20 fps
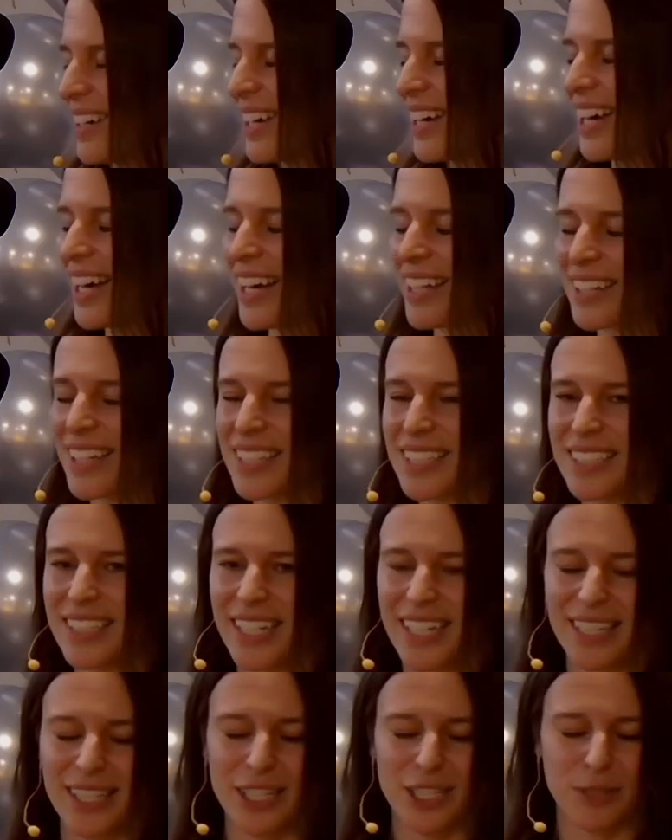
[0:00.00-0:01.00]
And let's
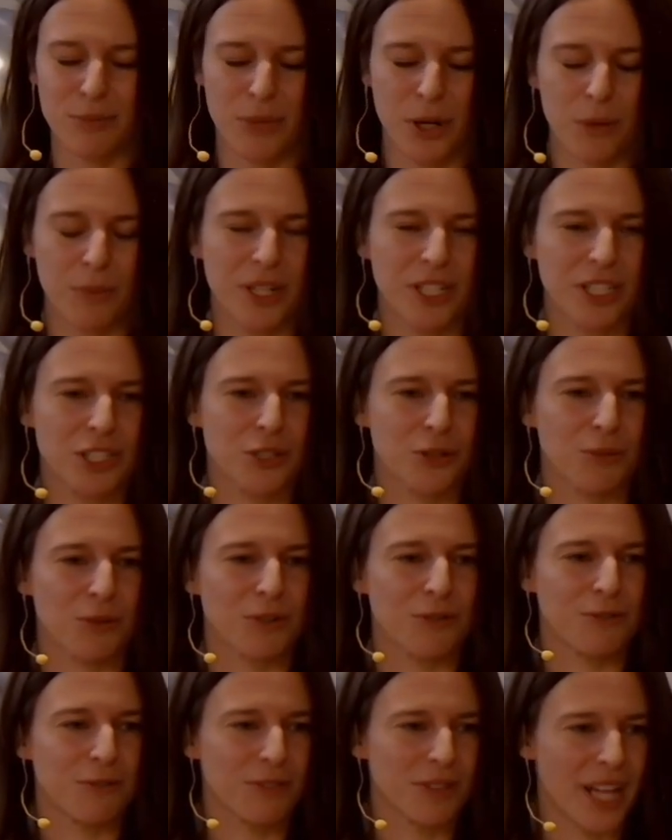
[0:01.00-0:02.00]
take this moment to
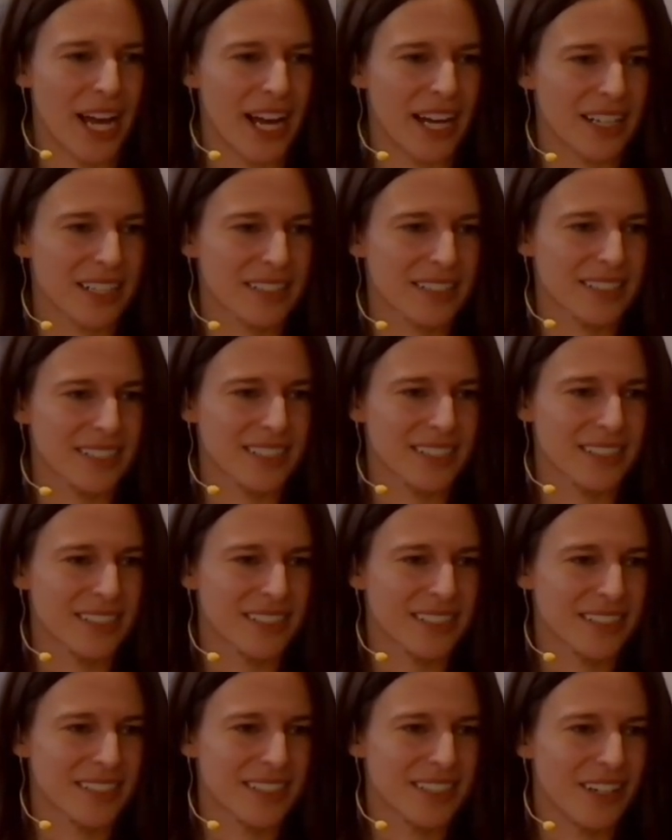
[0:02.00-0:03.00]
reflect
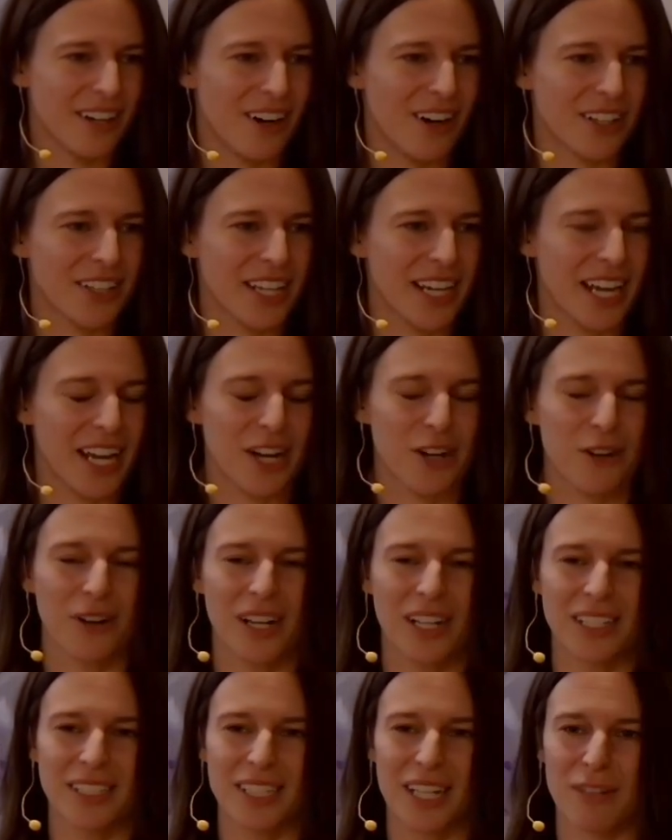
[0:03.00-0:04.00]
on the
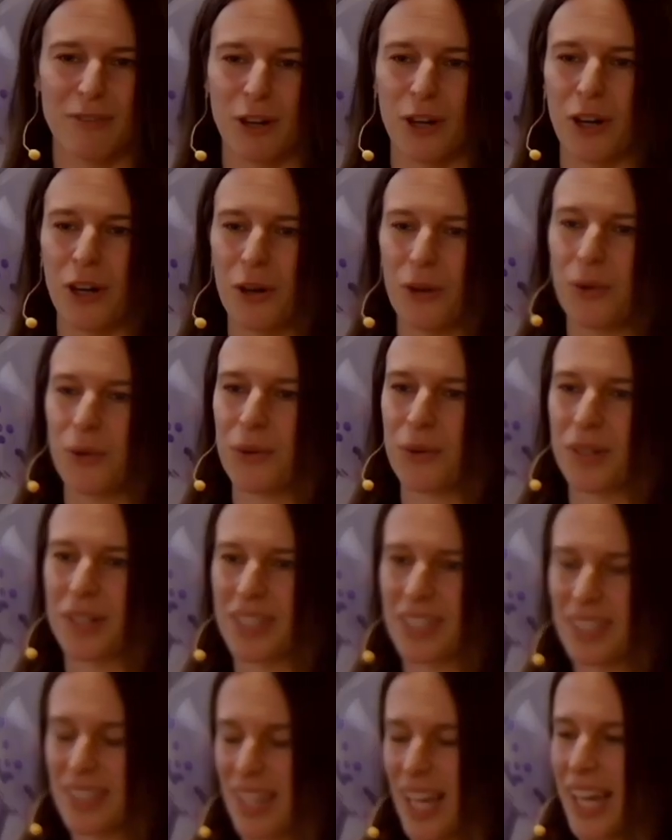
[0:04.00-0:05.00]
eras of our own
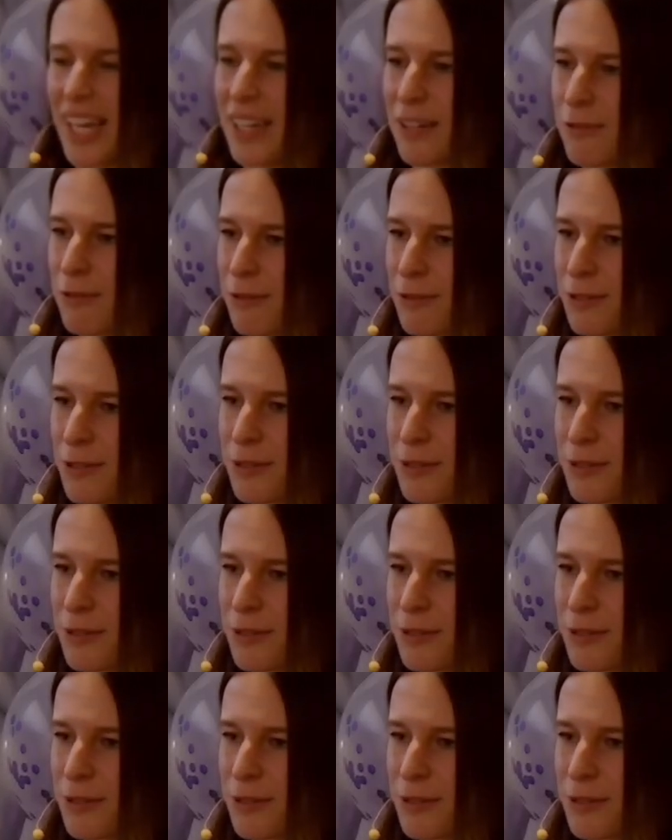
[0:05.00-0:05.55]
life.